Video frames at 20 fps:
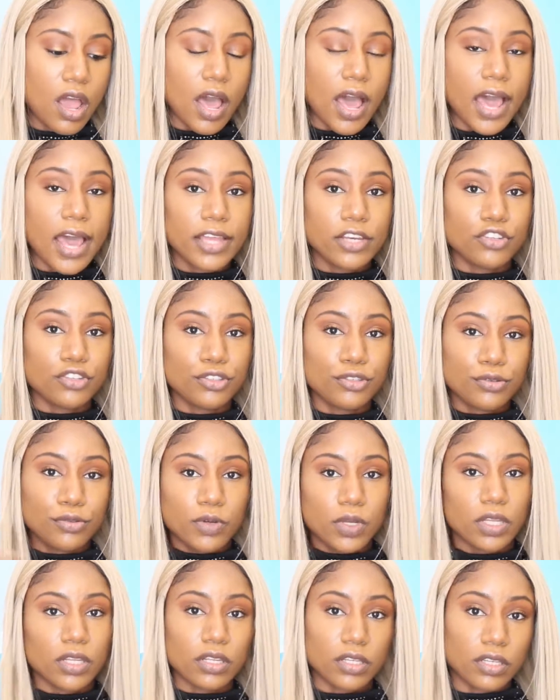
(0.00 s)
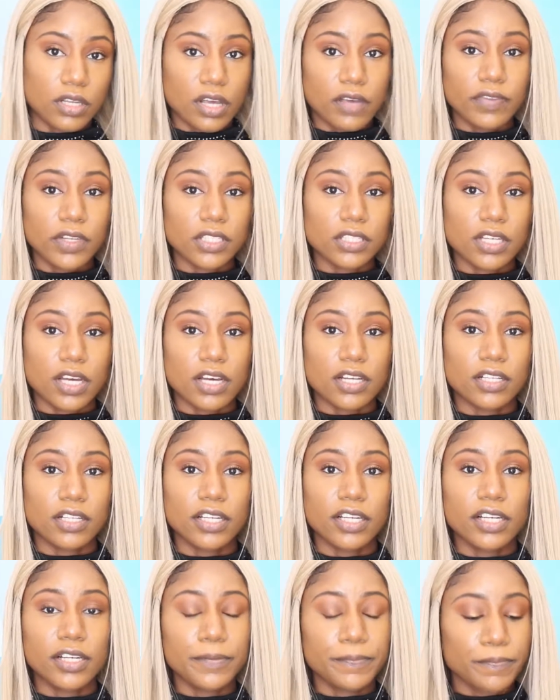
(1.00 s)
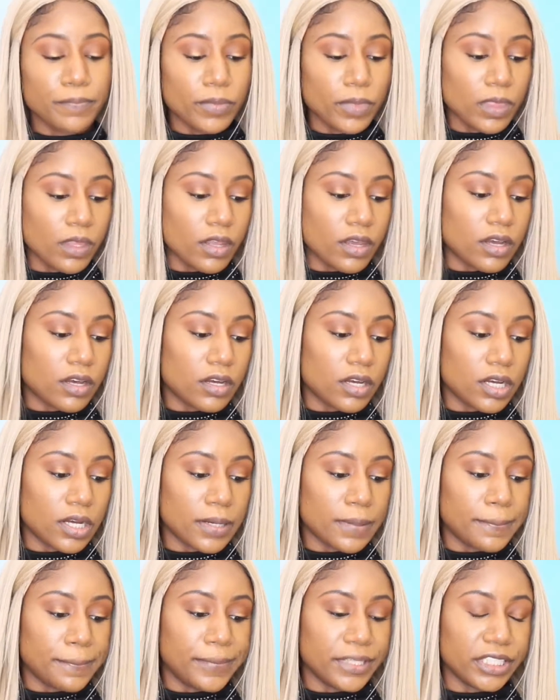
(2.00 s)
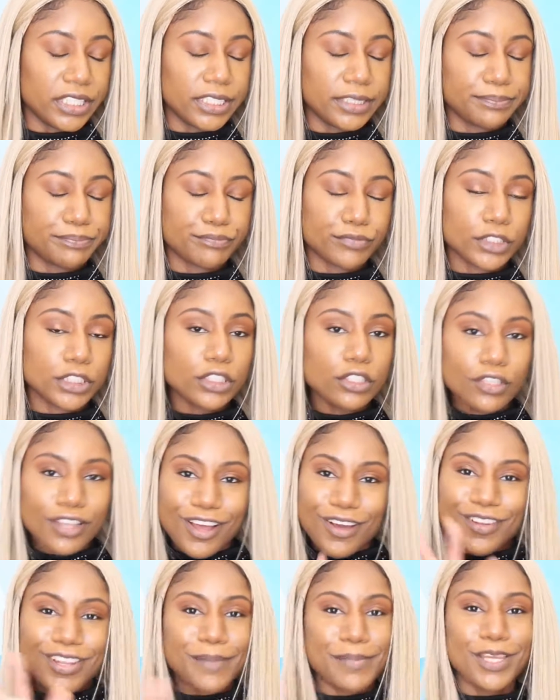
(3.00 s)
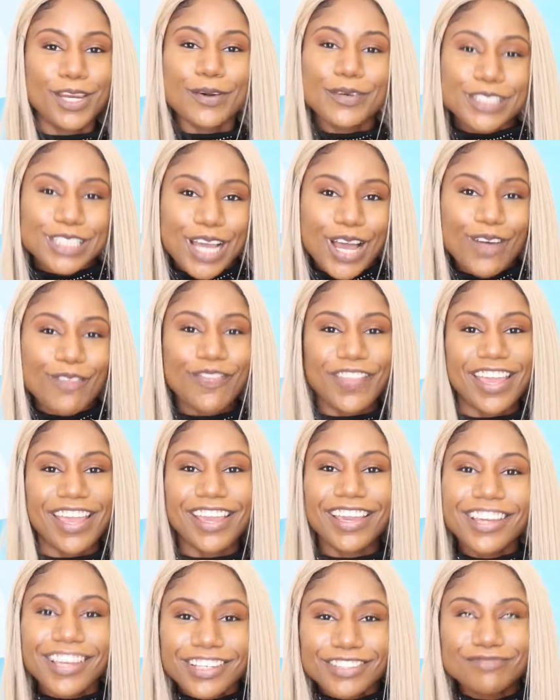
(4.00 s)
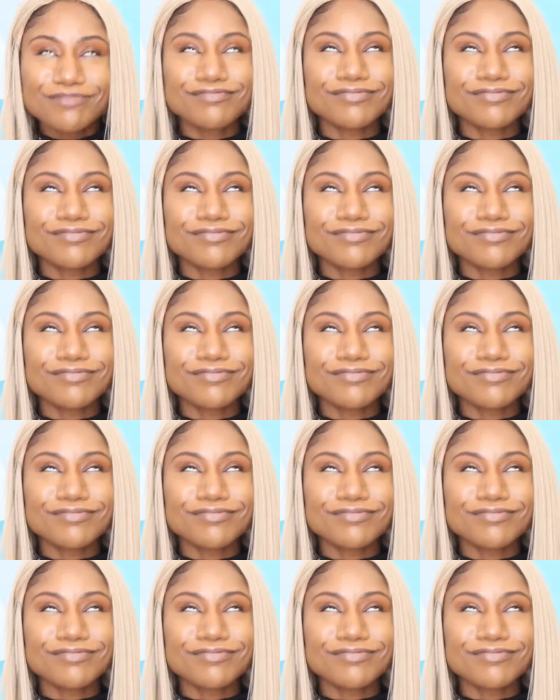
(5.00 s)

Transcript: I do love this color, but you know, let me know what y'all think.